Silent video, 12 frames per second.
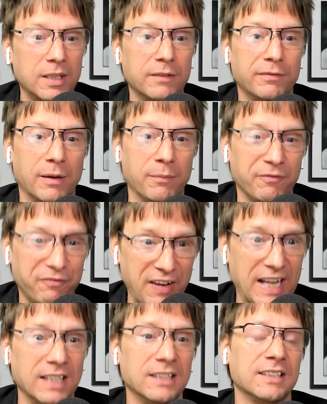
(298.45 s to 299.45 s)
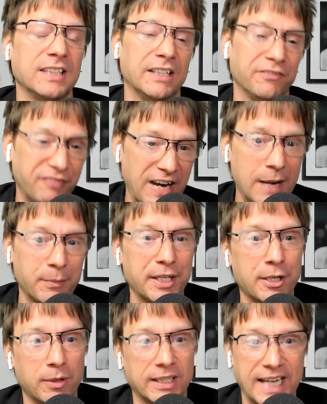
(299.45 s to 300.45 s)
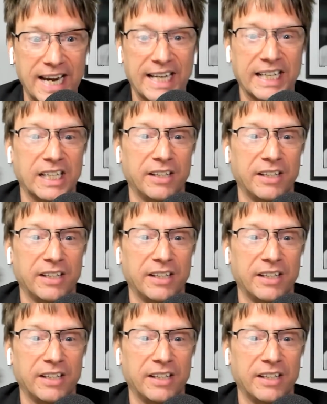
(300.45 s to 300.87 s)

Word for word: from friends and family who are taking